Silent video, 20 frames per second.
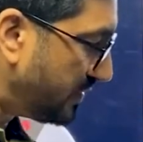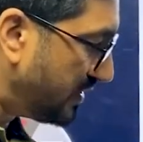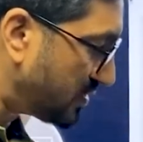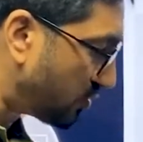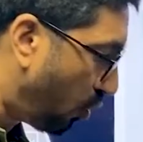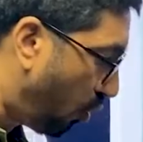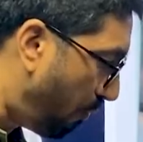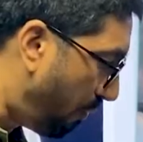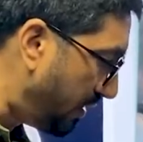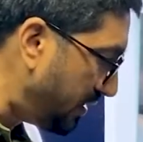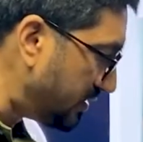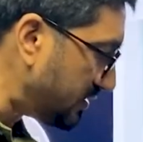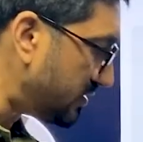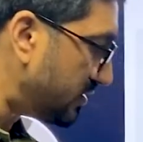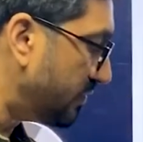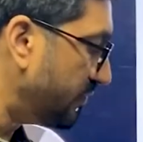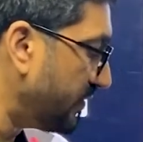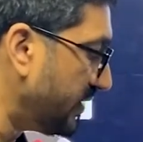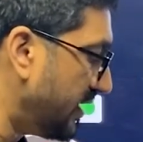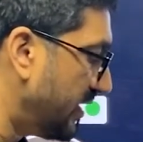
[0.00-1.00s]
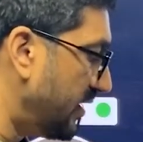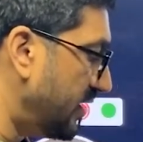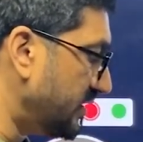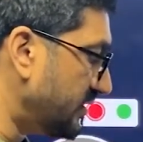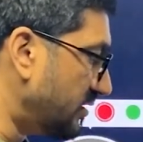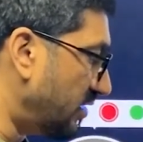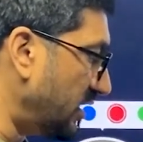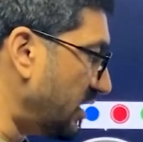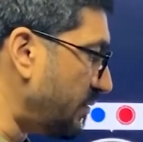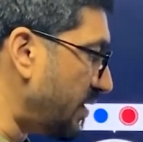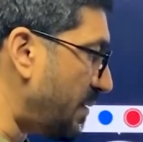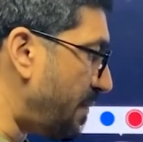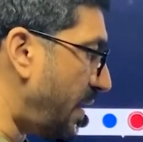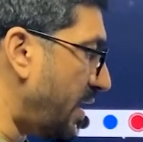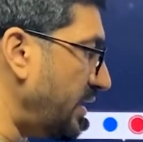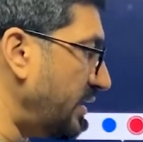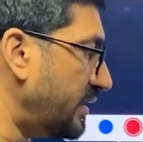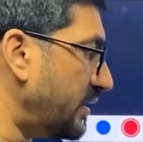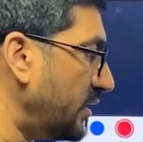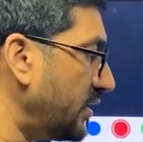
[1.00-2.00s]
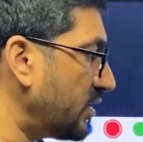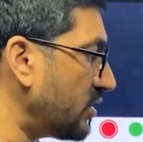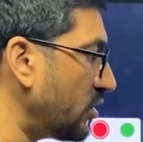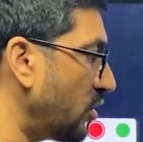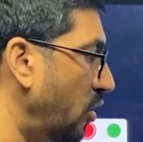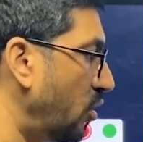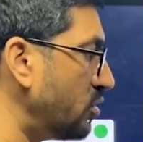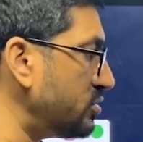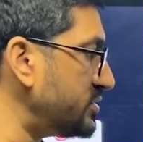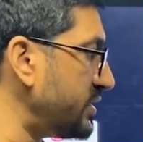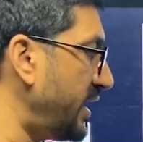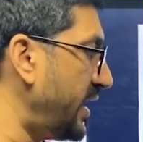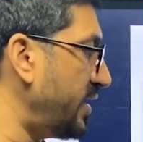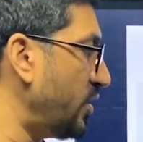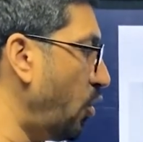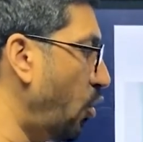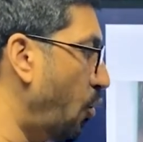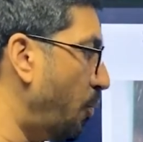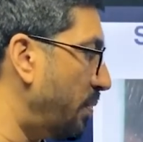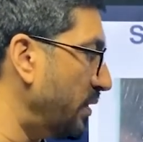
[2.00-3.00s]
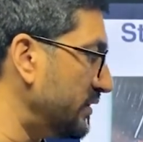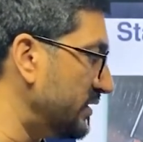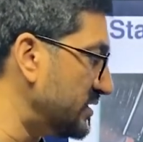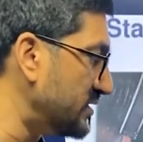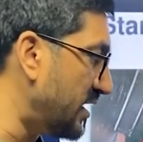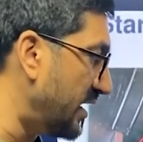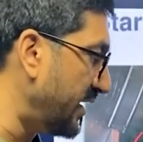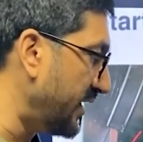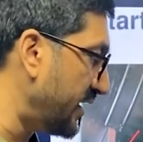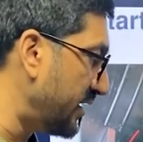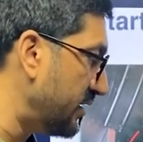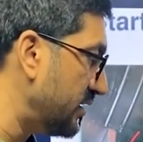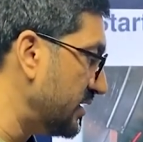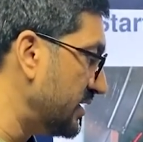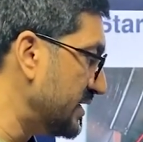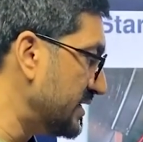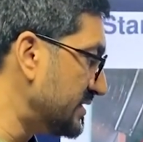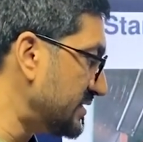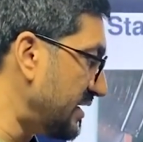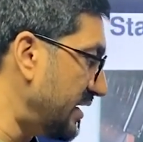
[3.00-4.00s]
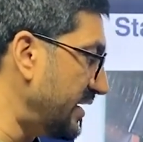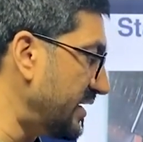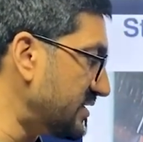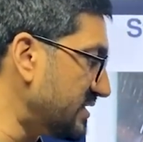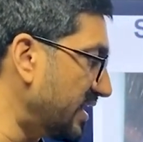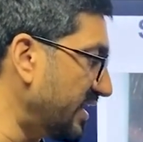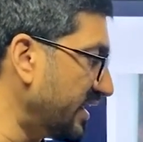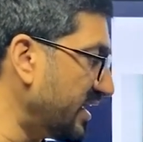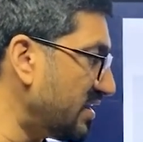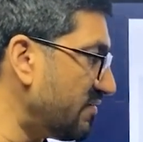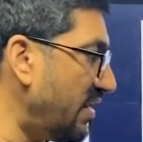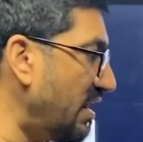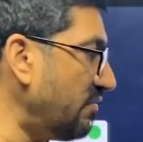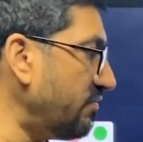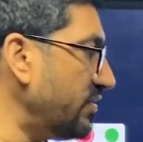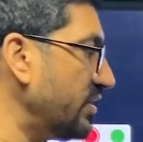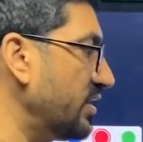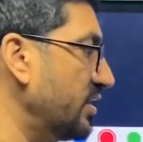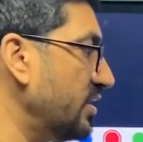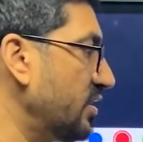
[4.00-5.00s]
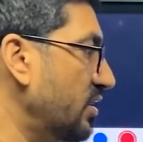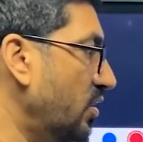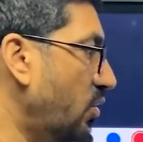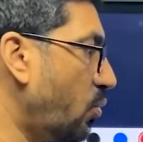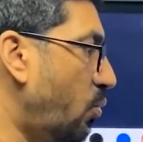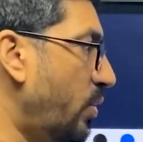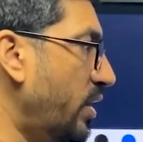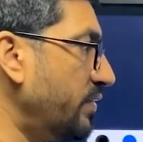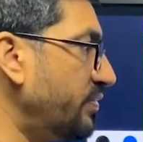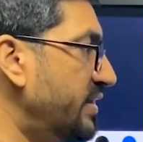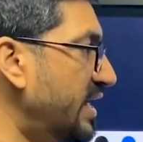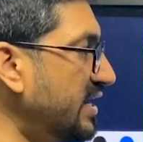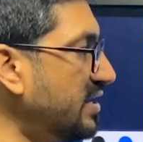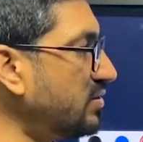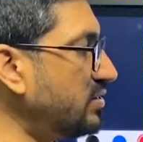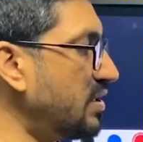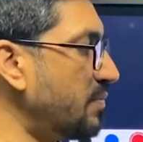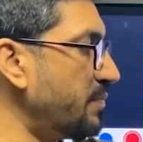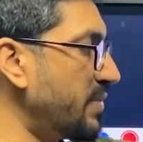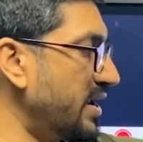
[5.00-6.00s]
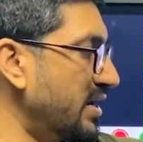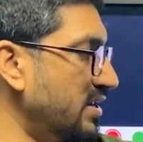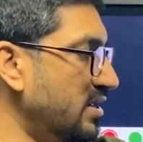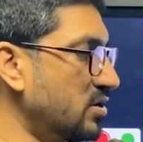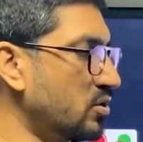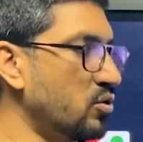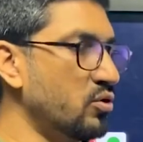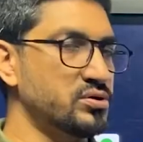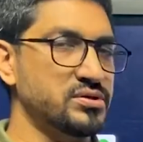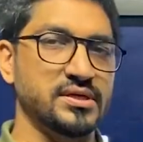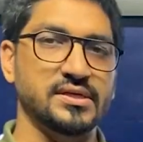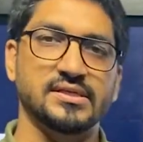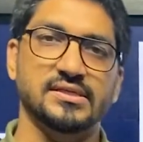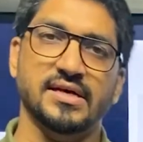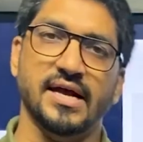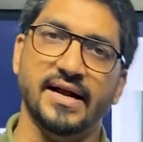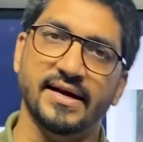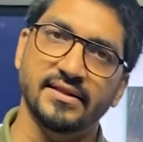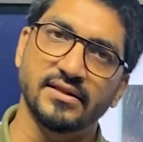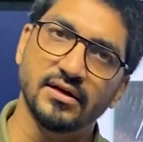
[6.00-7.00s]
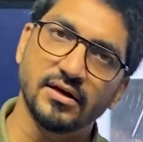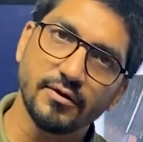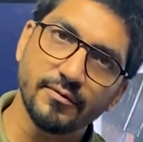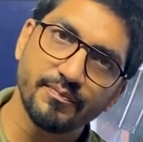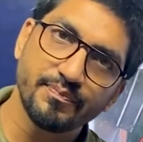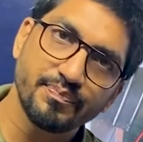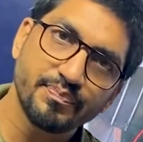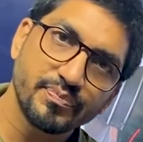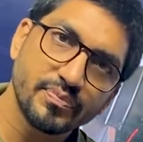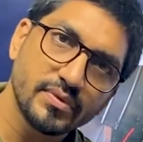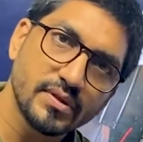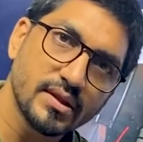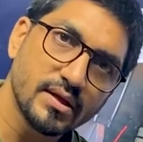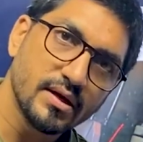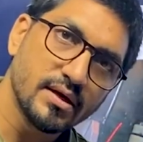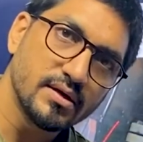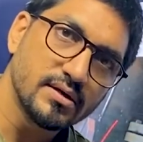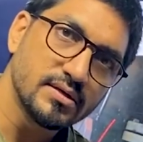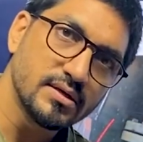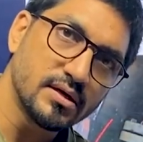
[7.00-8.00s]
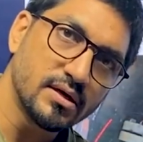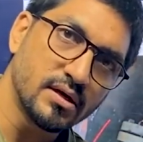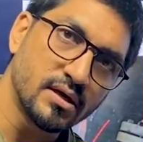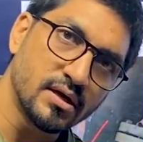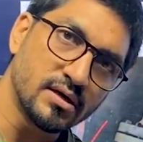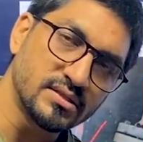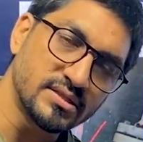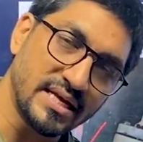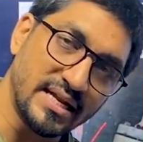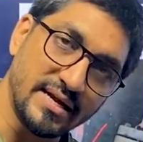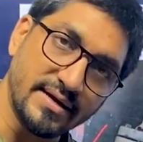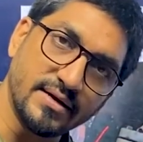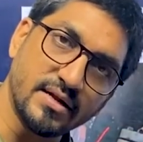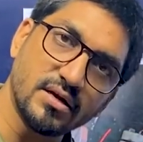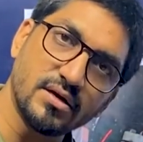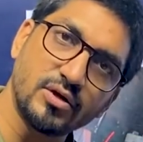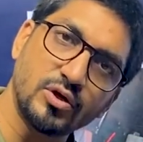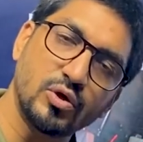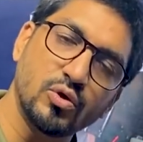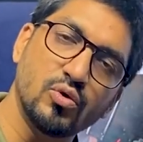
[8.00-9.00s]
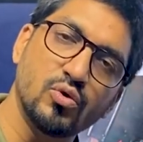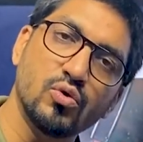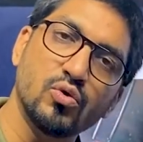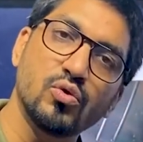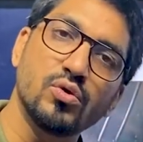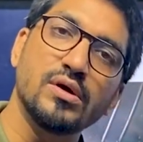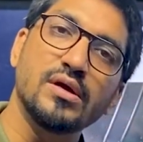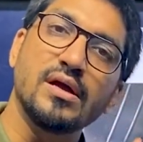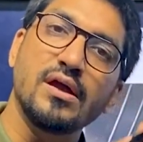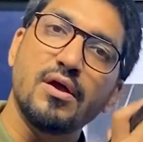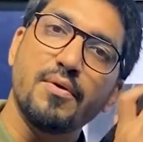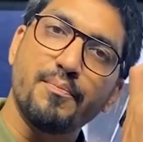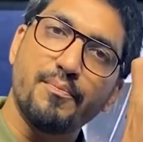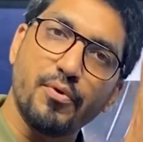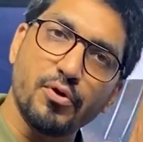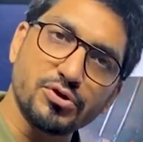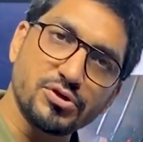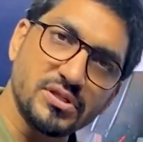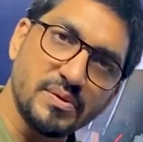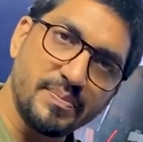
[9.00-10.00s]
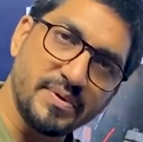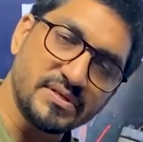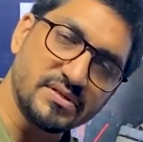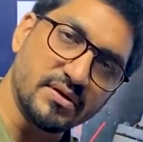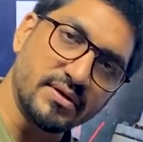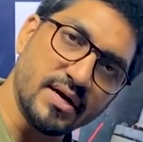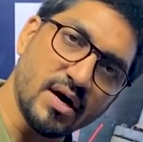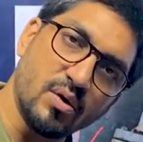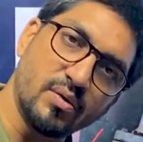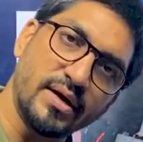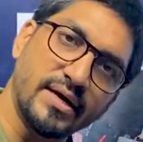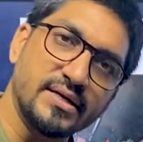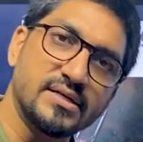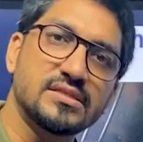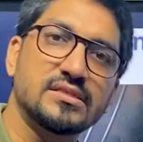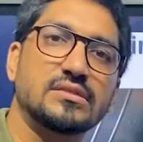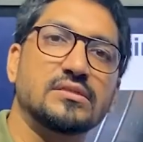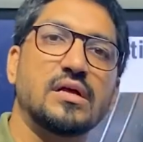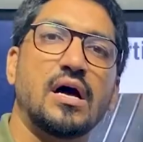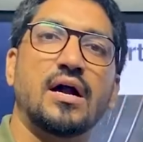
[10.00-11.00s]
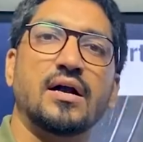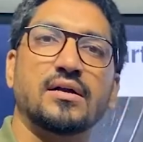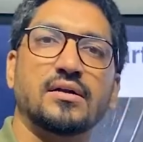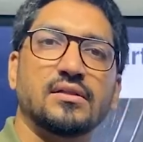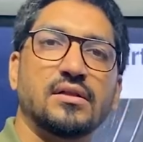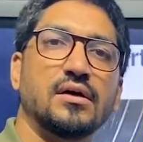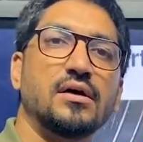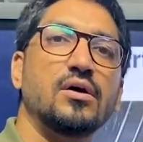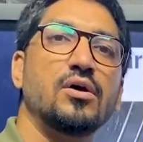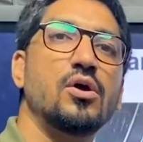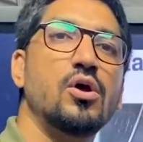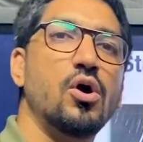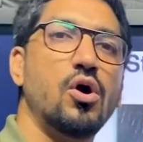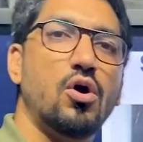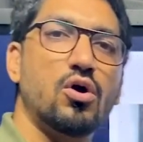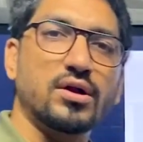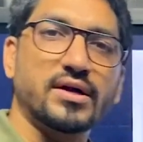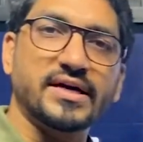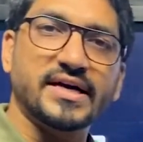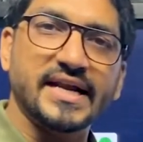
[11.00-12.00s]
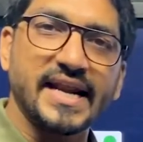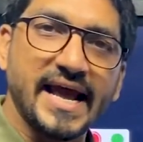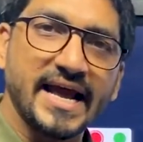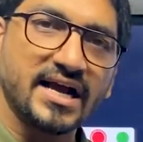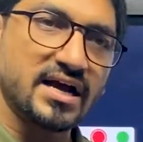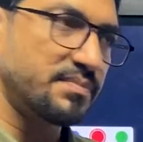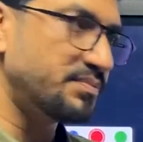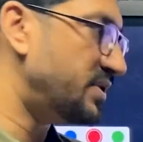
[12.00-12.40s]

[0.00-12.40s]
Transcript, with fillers: this opens 30 bar pilot goes and open the starting cylinder starting air valve where then the main air goes inside the uh, cylinder to push the piston down and start the or crank up